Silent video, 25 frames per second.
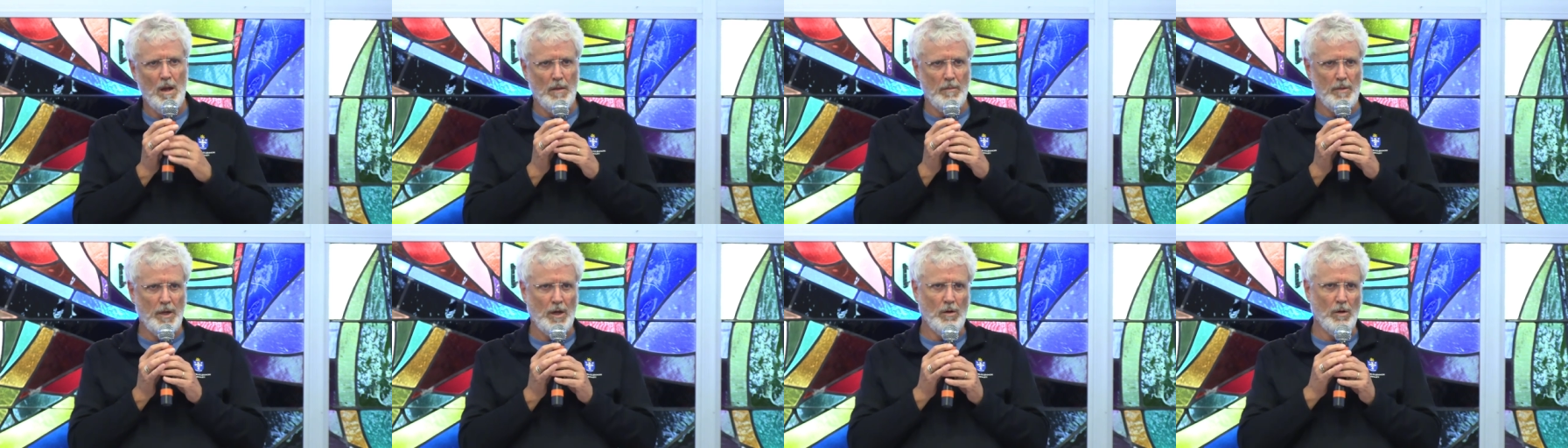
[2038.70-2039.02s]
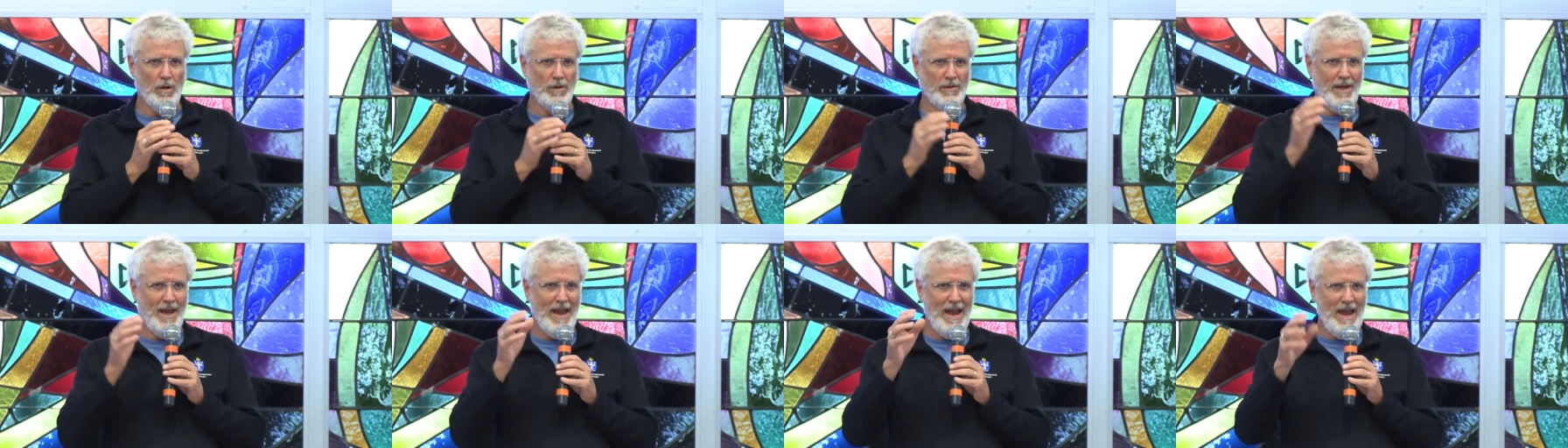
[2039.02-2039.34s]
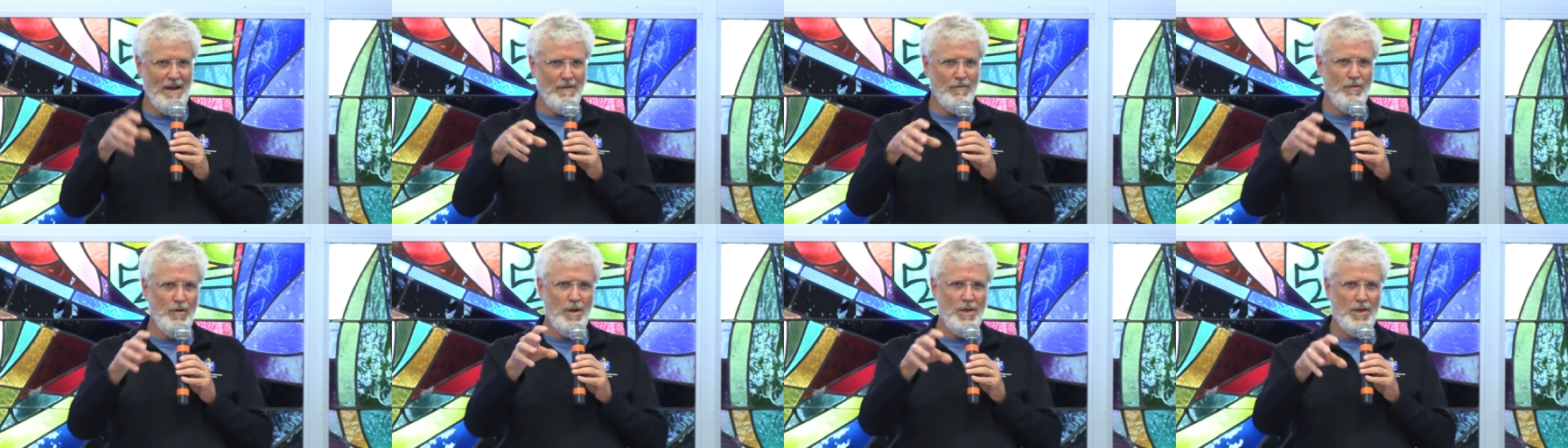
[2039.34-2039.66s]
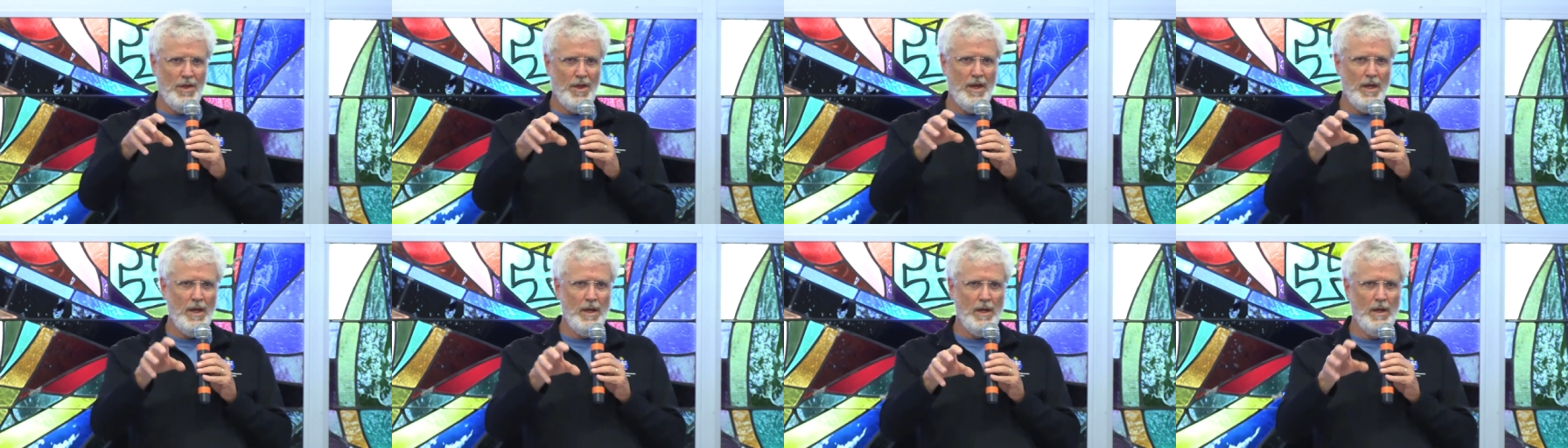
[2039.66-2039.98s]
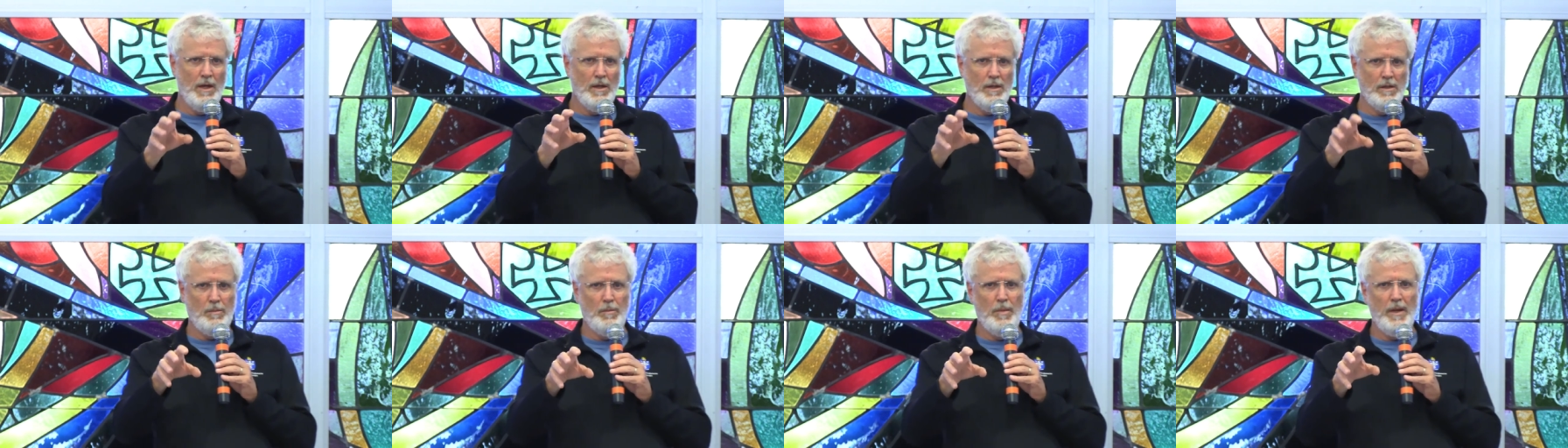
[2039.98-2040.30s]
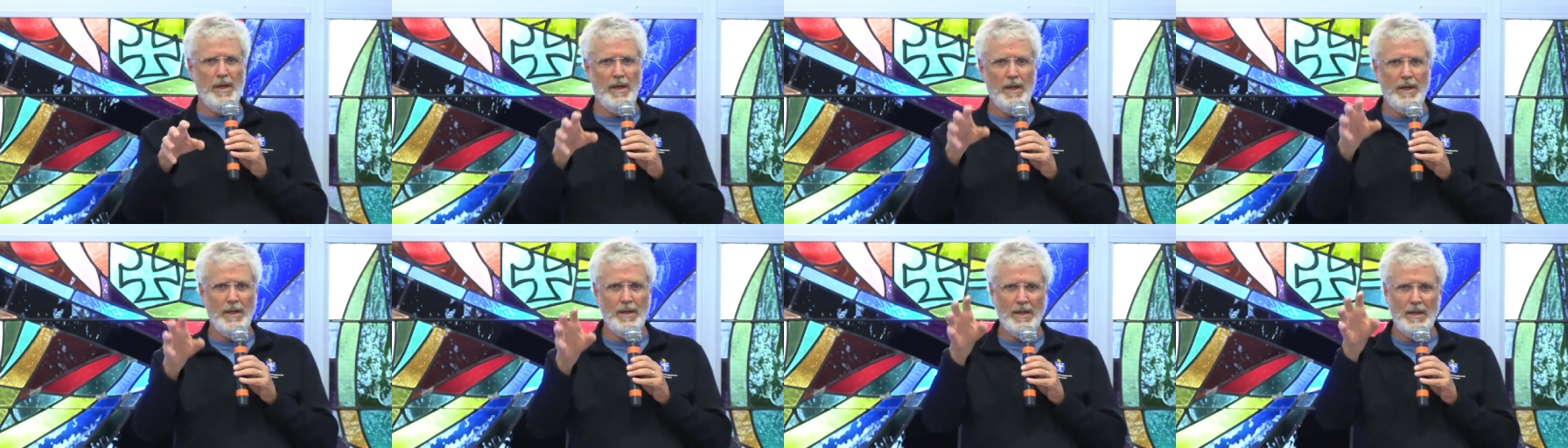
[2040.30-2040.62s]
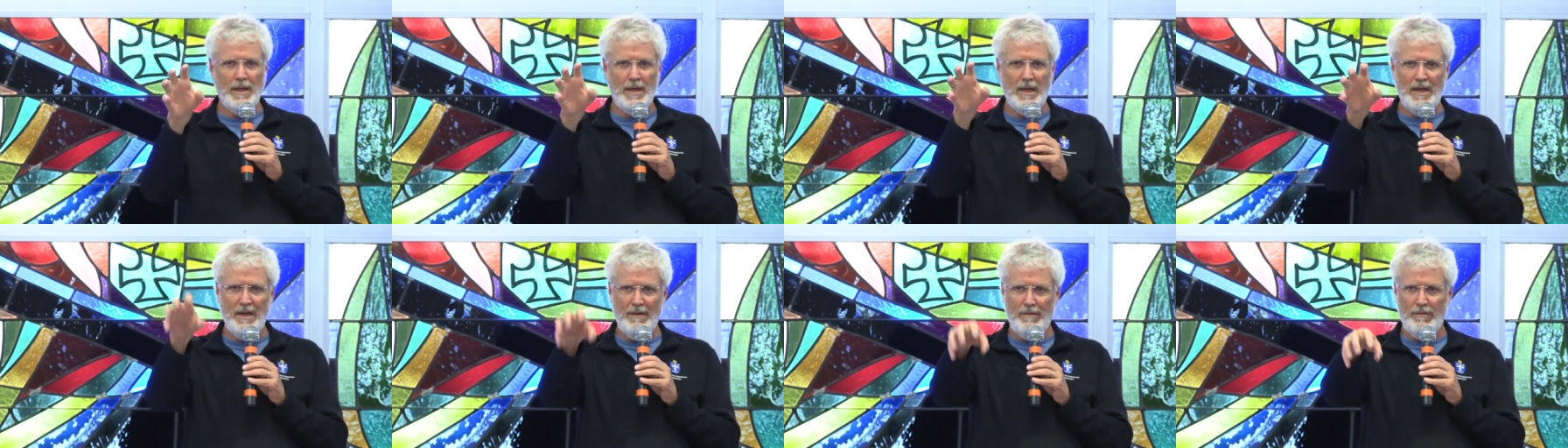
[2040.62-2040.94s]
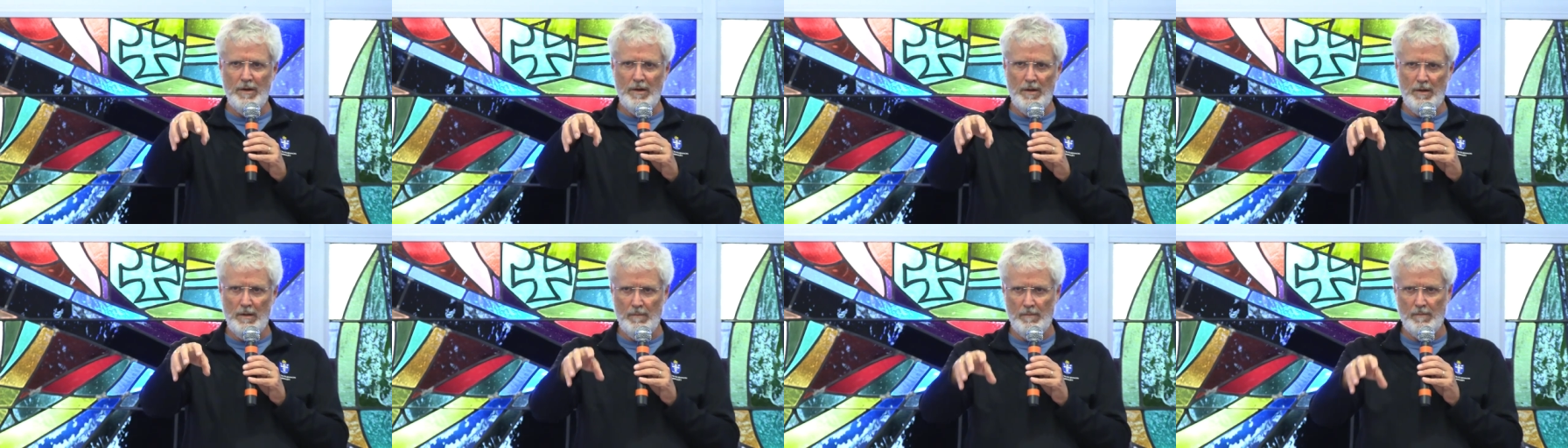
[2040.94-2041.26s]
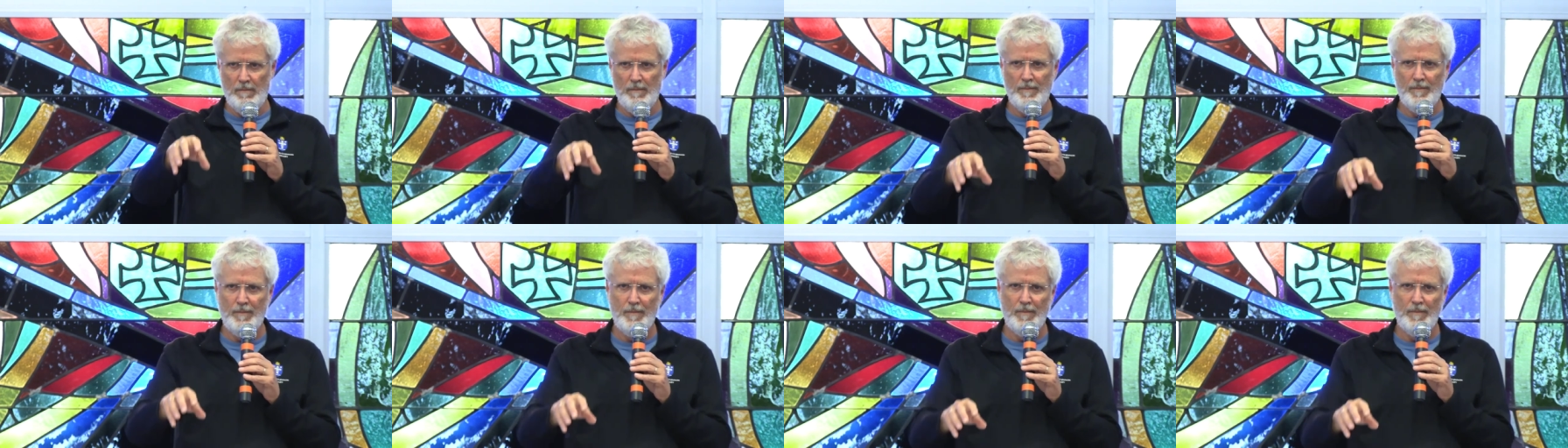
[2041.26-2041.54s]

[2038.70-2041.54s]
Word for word: Because everything is being given